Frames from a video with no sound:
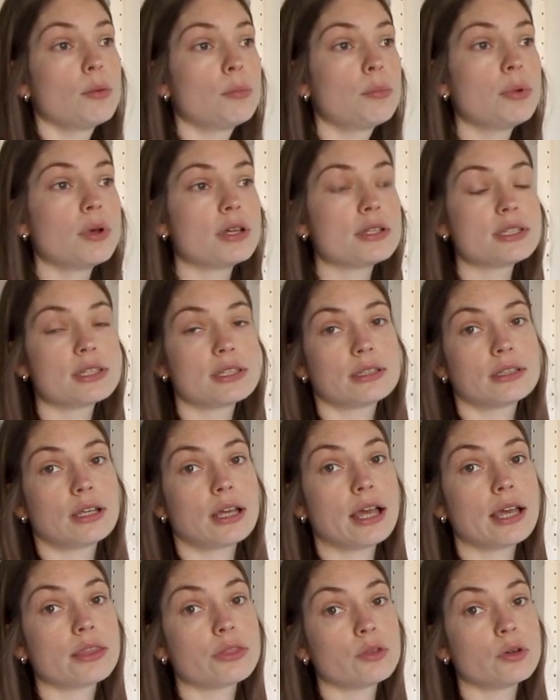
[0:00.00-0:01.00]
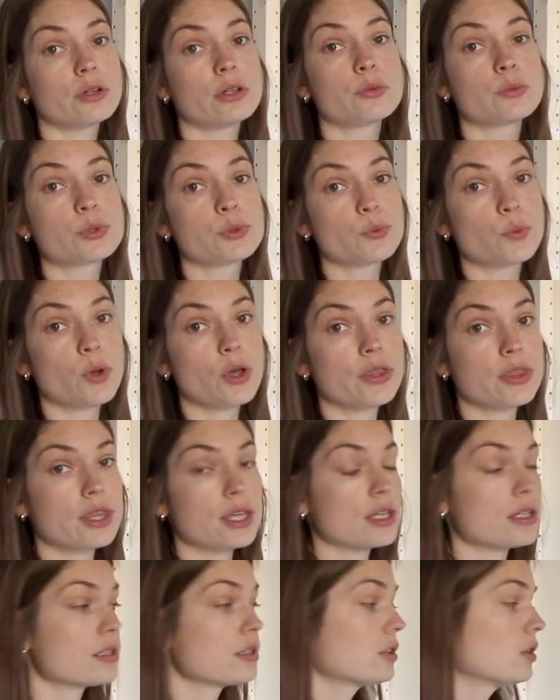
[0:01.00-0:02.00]
But I thought it was worth
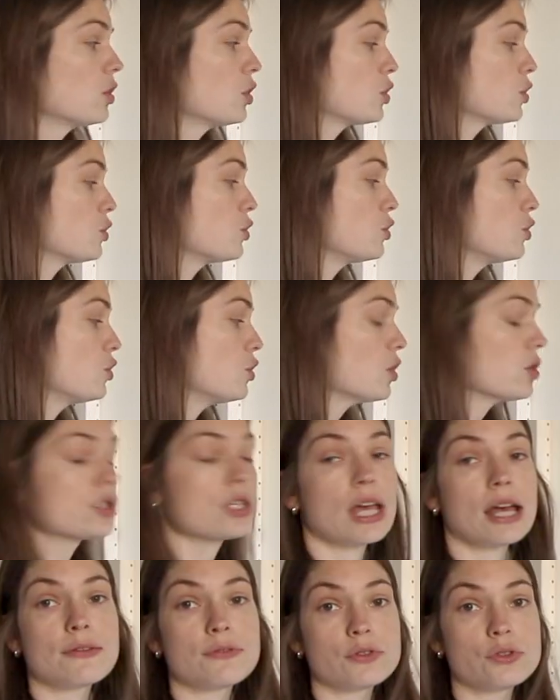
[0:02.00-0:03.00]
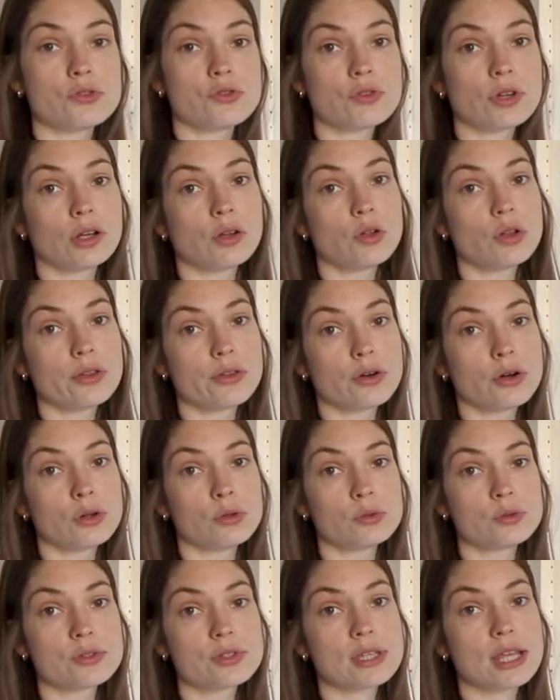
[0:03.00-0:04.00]
it to not have to drill all the
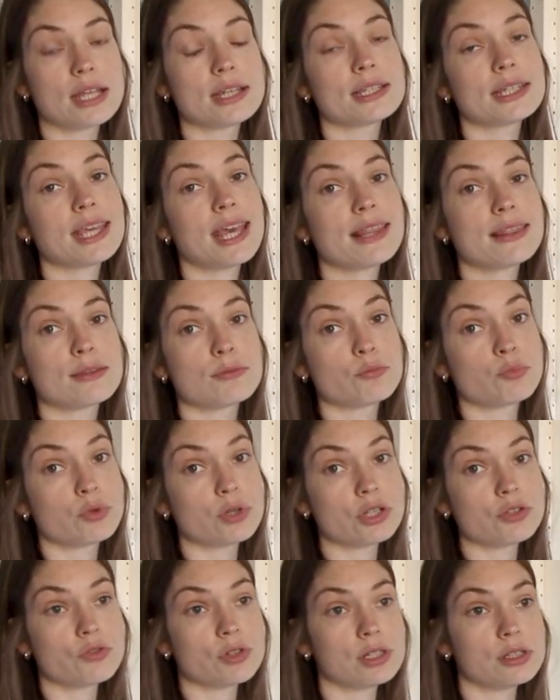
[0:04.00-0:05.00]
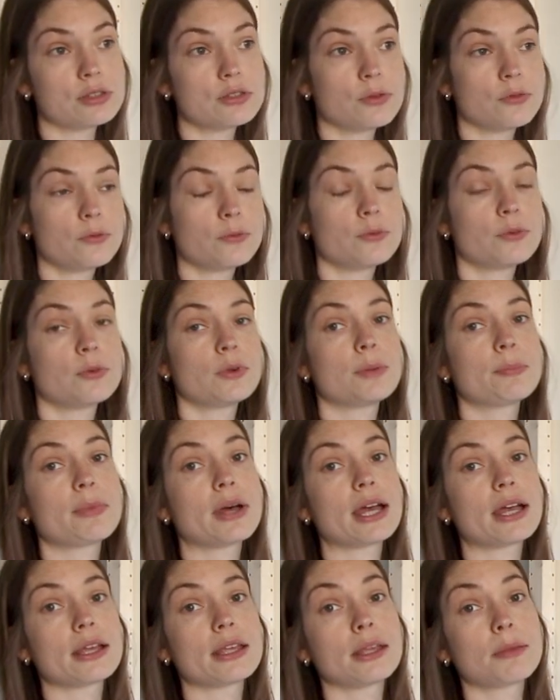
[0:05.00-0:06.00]
holes and get them pre-drilled
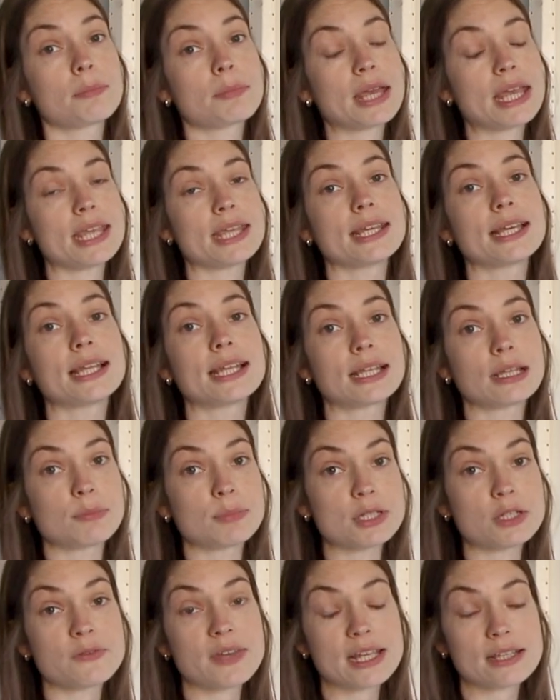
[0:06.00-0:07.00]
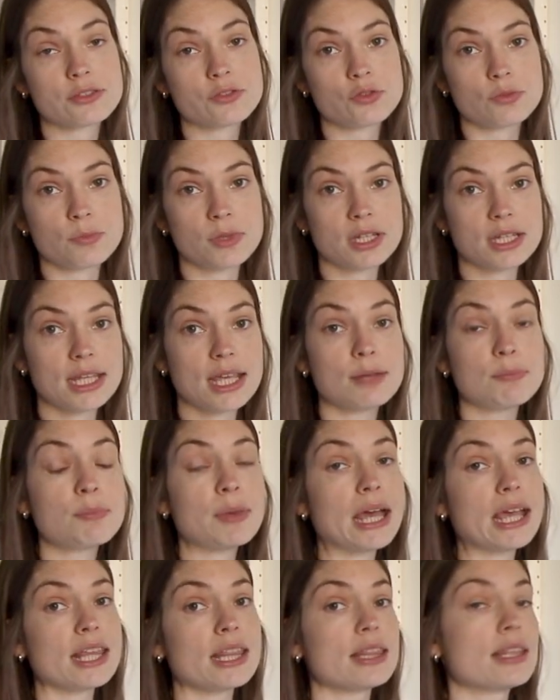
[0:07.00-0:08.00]
by paying a little bit of extra money and
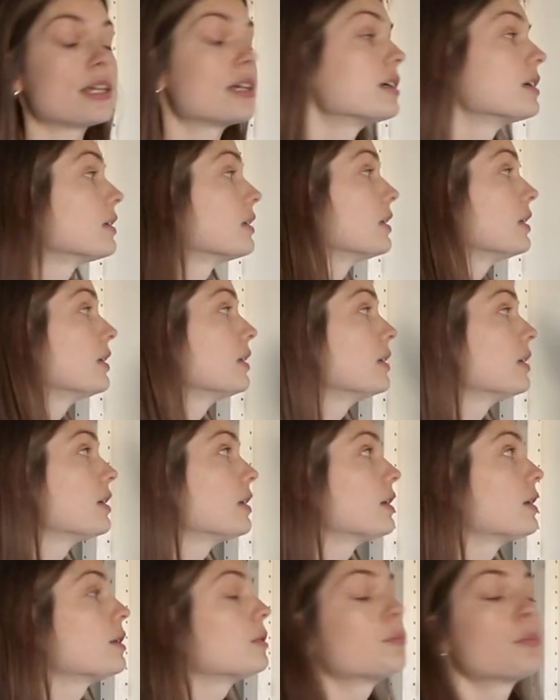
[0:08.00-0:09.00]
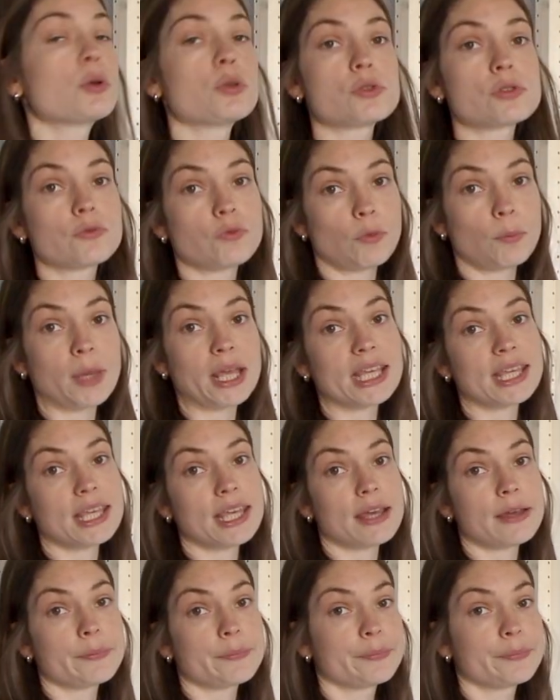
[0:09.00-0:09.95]
buying the posts from IKEA.